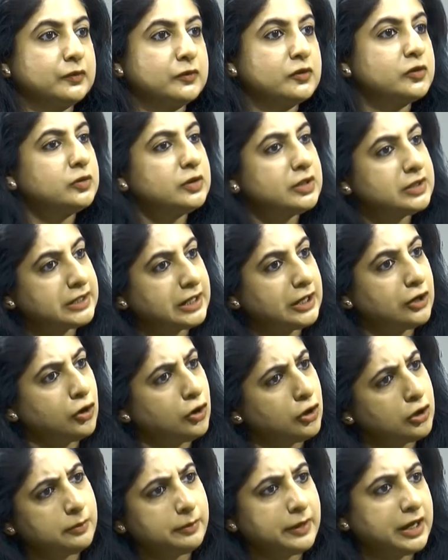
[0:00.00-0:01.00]
So this can
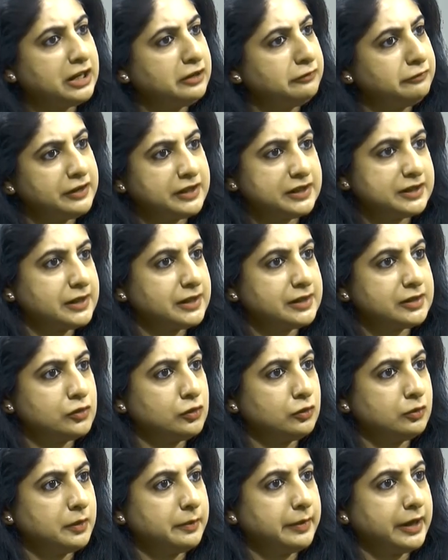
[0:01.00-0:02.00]
all manifest as
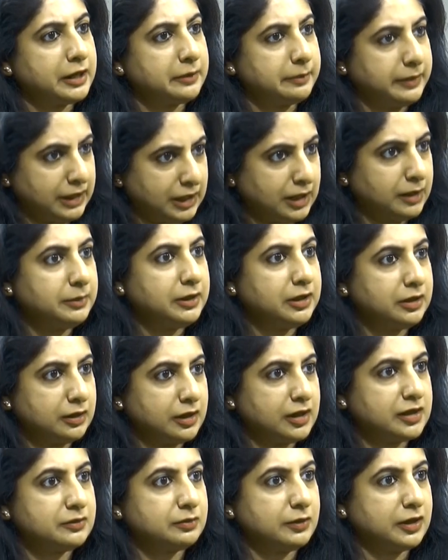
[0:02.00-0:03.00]
lower back pain,
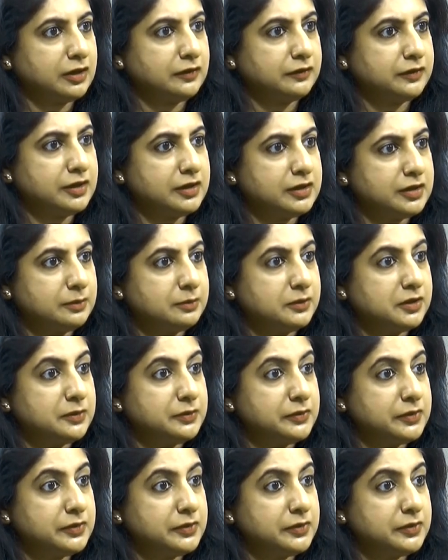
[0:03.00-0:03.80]
as one of the symptoms?